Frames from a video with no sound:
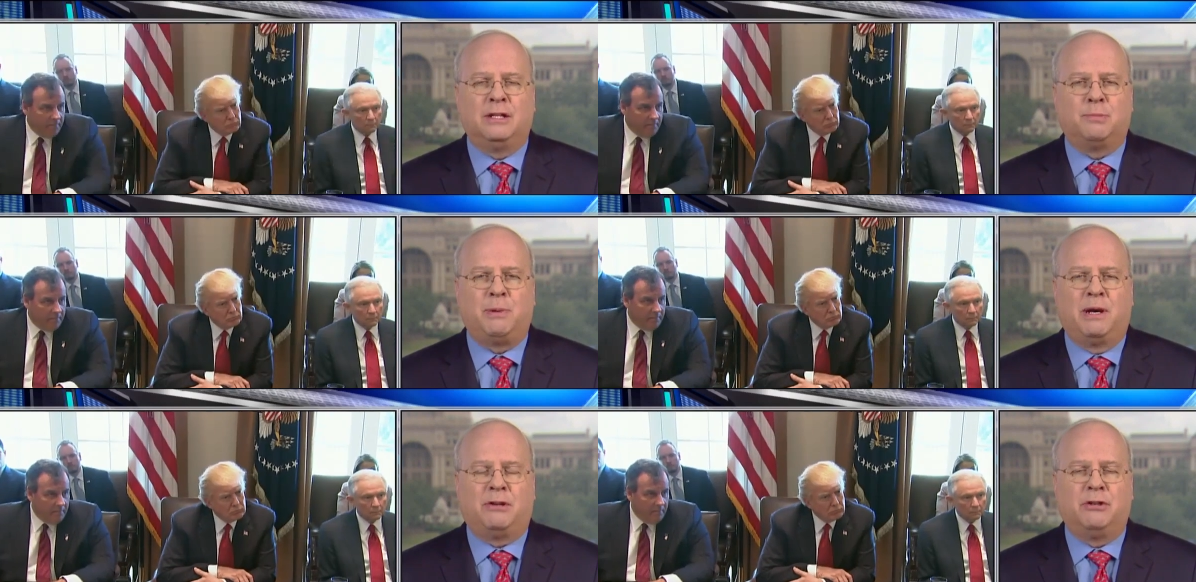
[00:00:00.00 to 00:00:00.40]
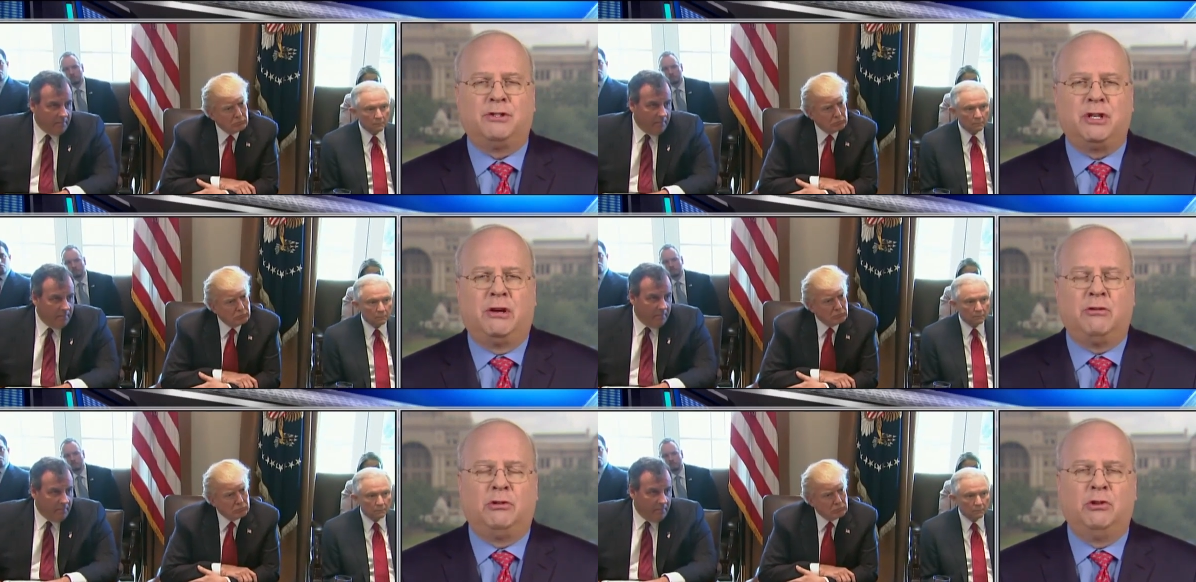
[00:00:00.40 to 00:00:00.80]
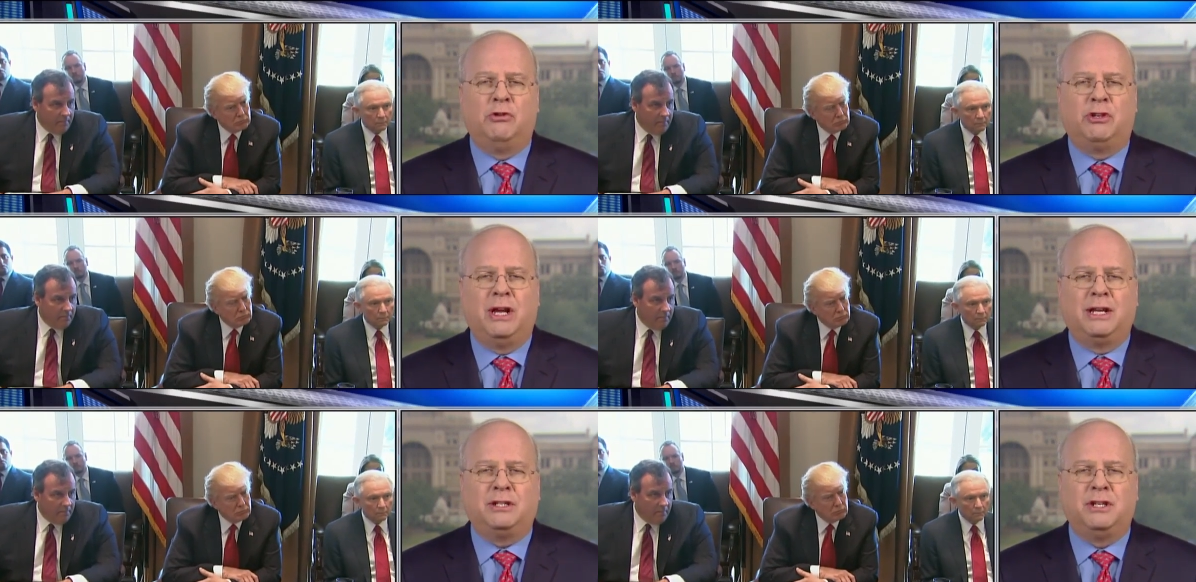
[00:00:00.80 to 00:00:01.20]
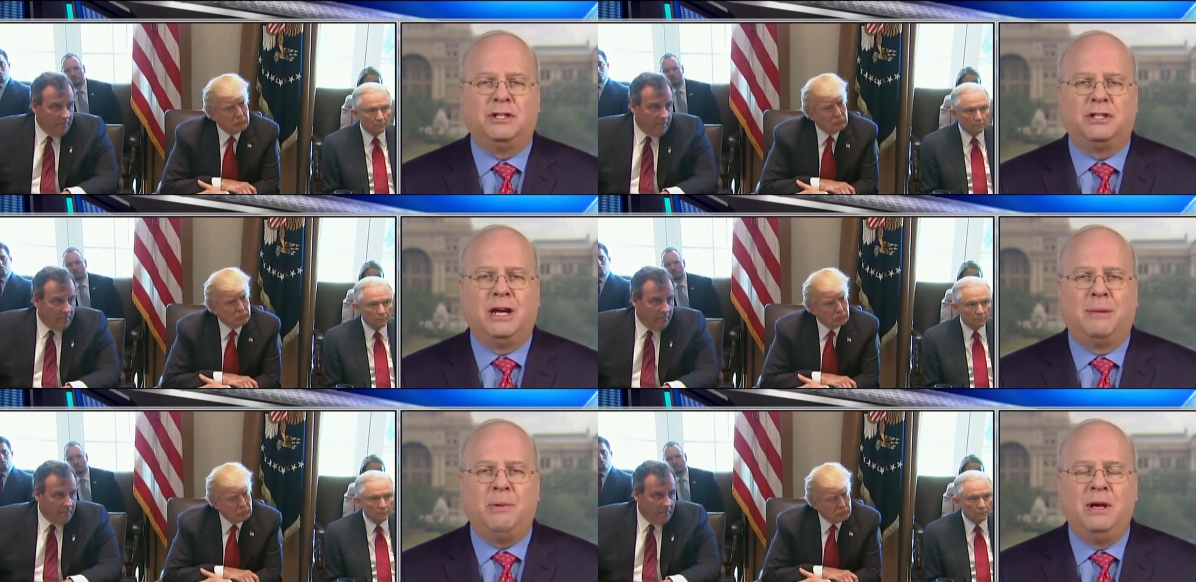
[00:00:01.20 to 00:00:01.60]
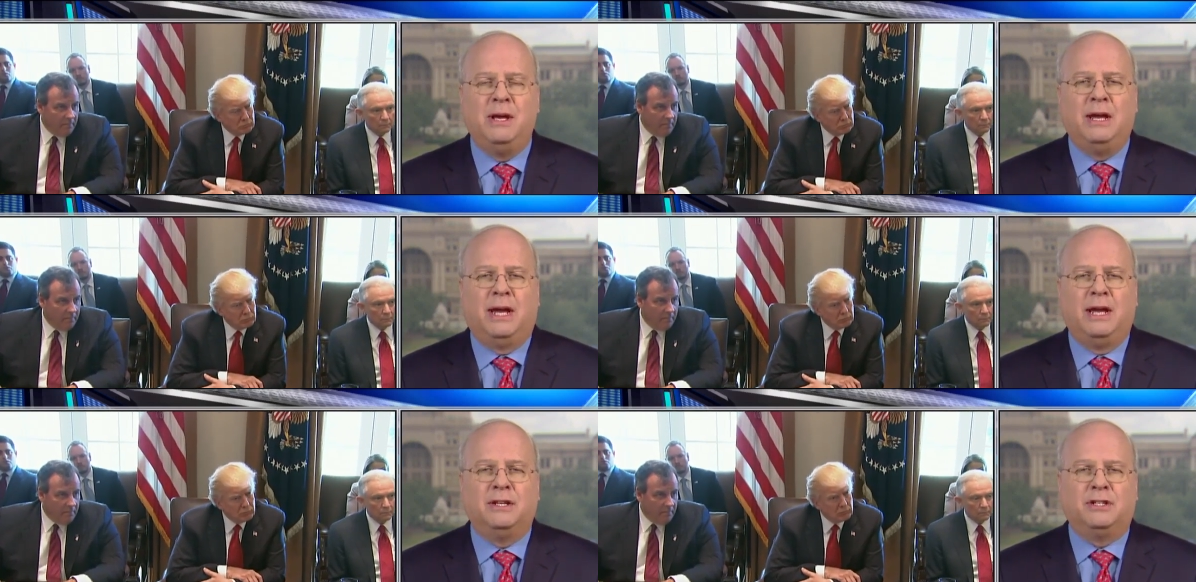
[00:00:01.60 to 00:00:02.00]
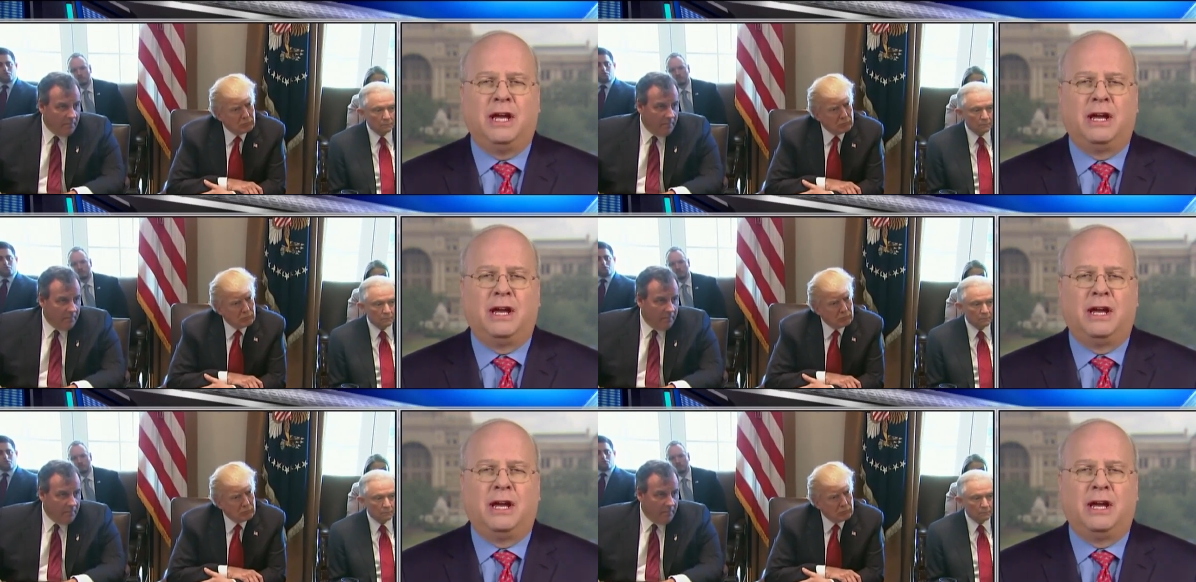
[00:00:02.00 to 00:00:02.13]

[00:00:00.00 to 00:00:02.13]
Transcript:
Speaker 1: inspector general who takes this up is